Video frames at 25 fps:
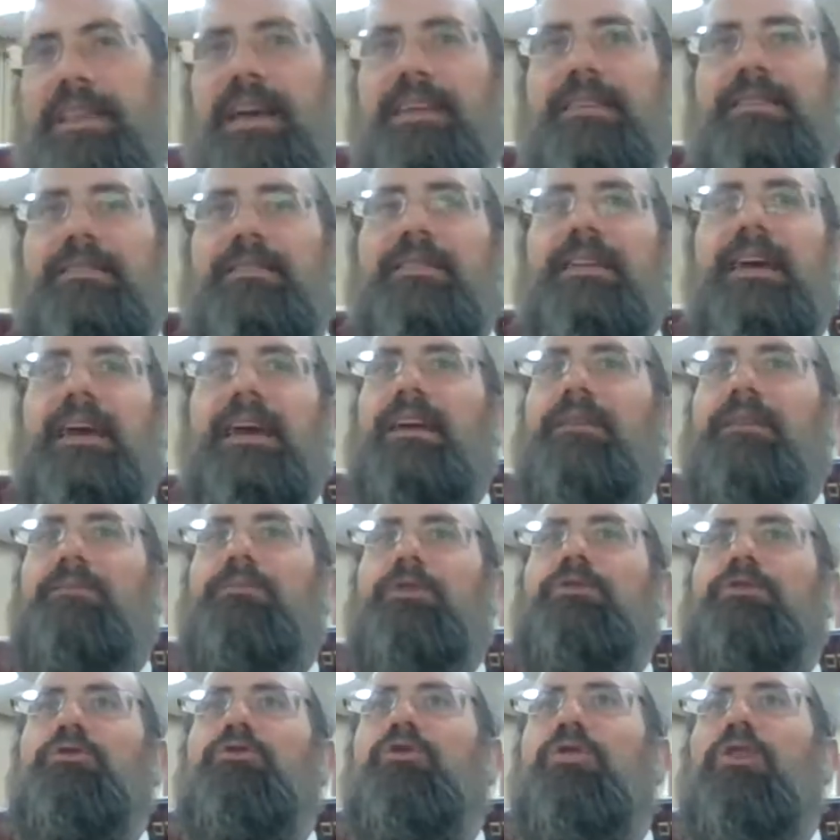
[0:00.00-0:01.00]
At the end of the day,
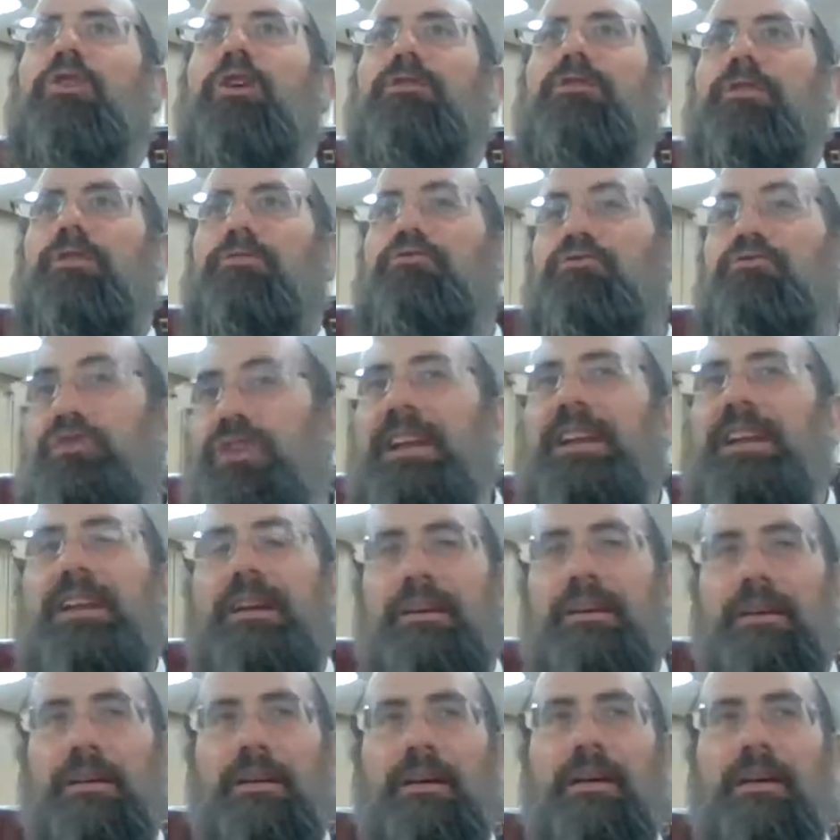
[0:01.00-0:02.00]
when you go to a
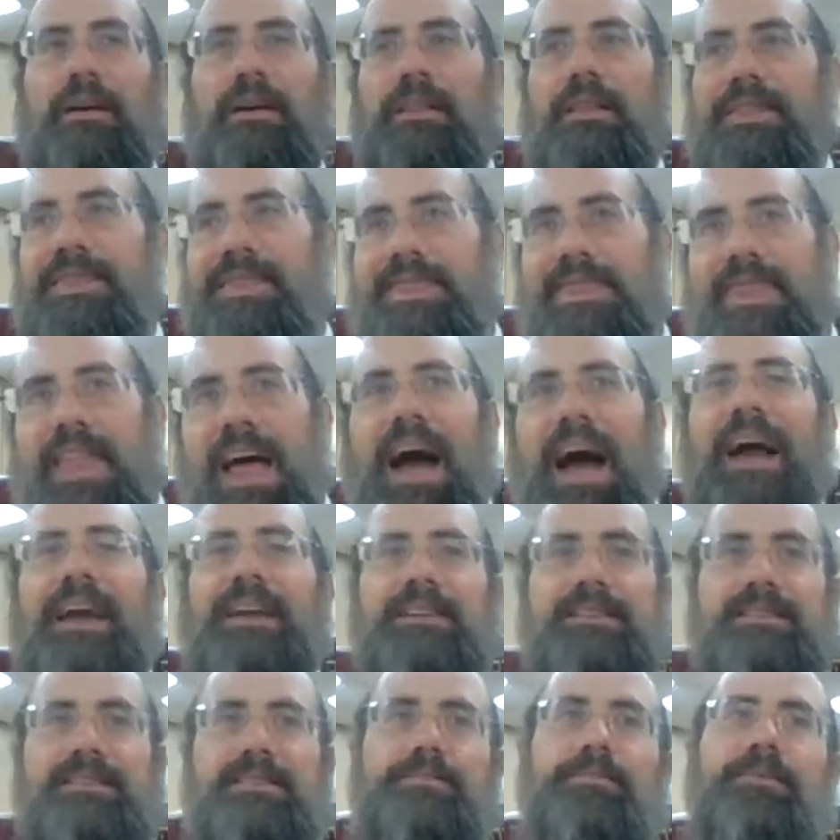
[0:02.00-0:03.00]
really
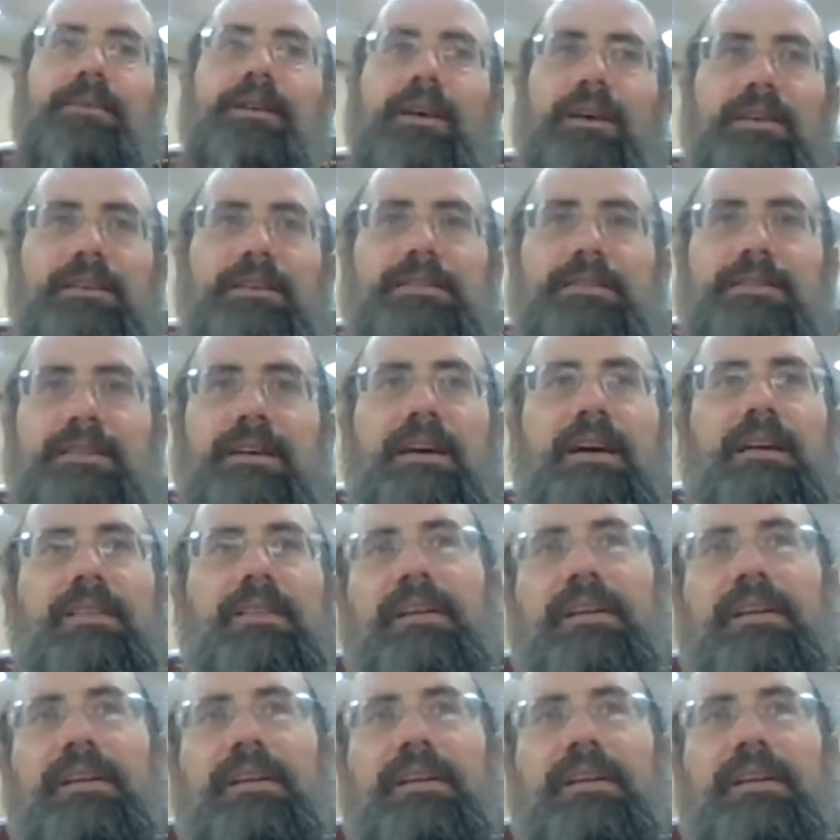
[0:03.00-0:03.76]
nice place,